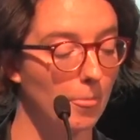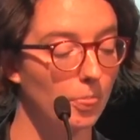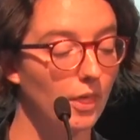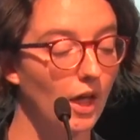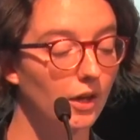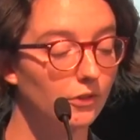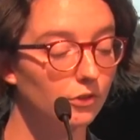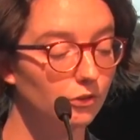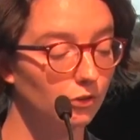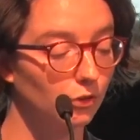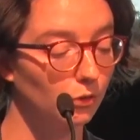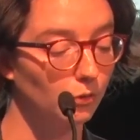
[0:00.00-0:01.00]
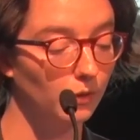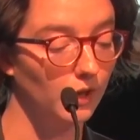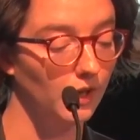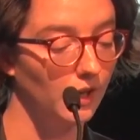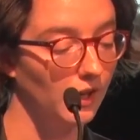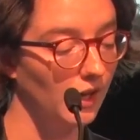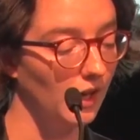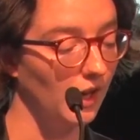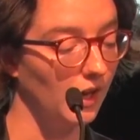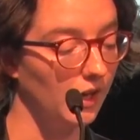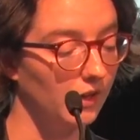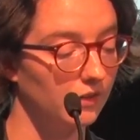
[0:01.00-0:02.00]
The other two
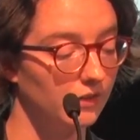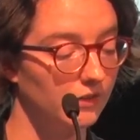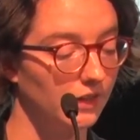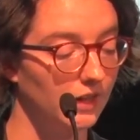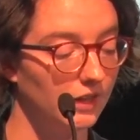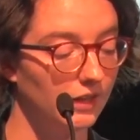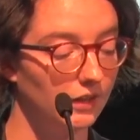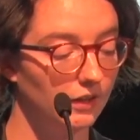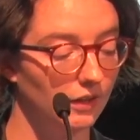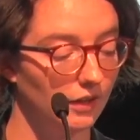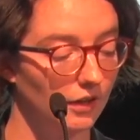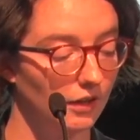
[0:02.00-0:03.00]
stated,